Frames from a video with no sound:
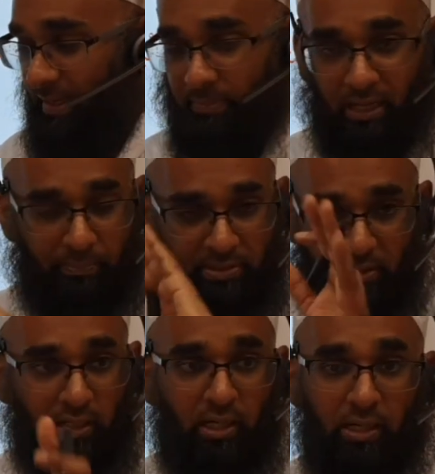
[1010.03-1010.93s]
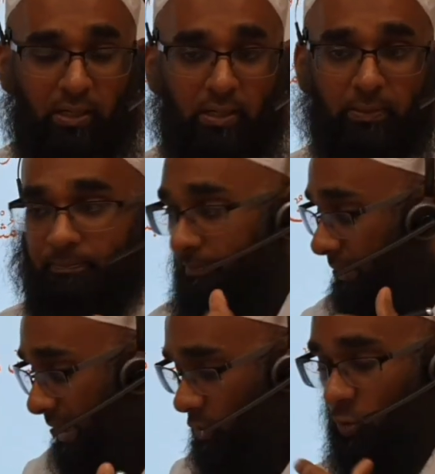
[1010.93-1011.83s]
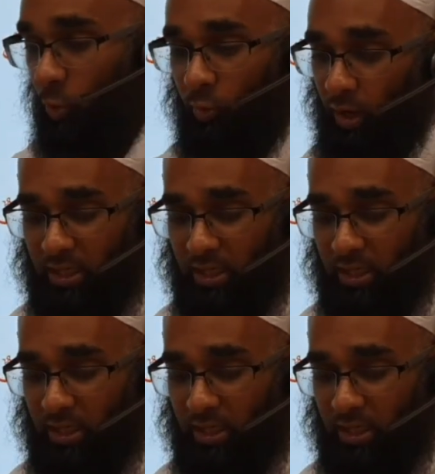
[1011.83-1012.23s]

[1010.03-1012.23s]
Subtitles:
it becomes it has no